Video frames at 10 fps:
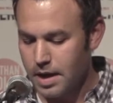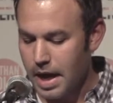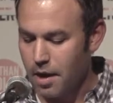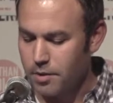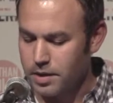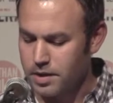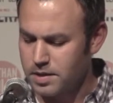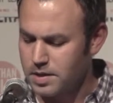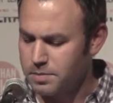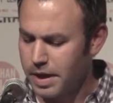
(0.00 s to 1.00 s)
how it had
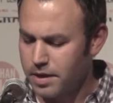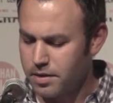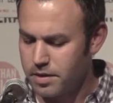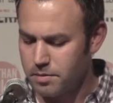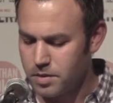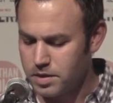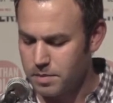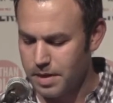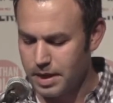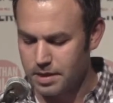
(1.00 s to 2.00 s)
inspired him to
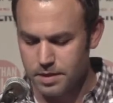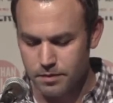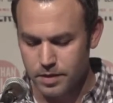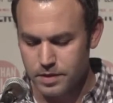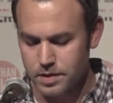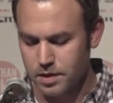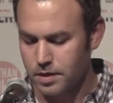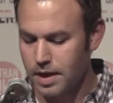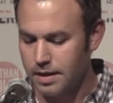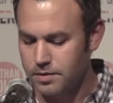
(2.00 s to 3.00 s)
make a difference in
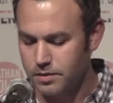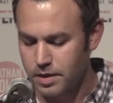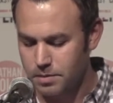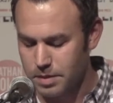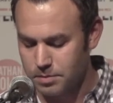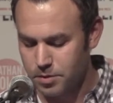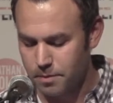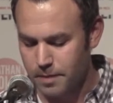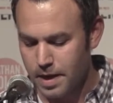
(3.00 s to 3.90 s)
the lives of young people.